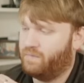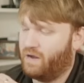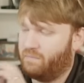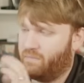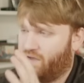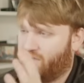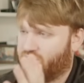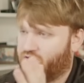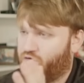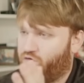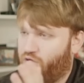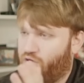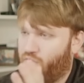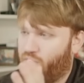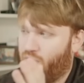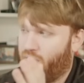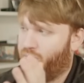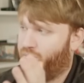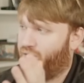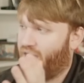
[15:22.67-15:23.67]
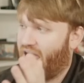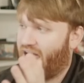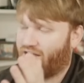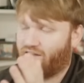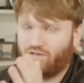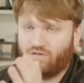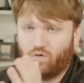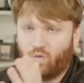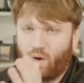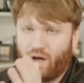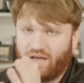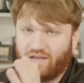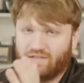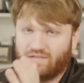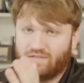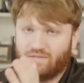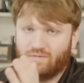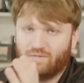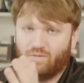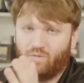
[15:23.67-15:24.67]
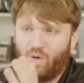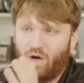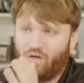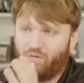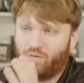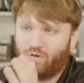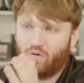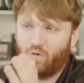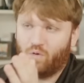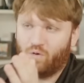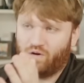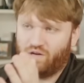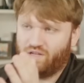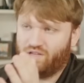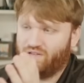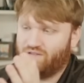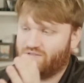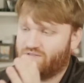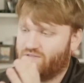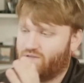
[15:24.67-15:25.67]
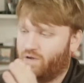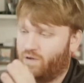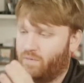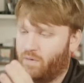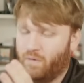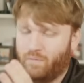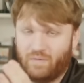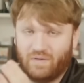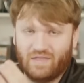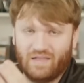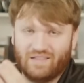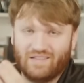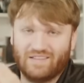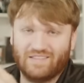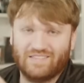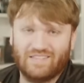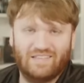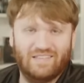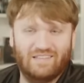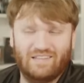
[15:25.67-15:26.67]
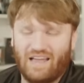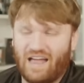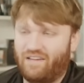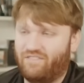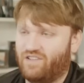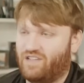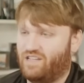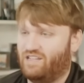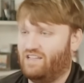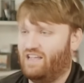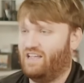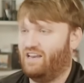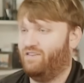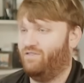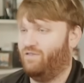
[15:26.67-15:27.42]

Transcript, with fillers: And my screen went black twice while recording this, so I'm hoping that doesn't have any negative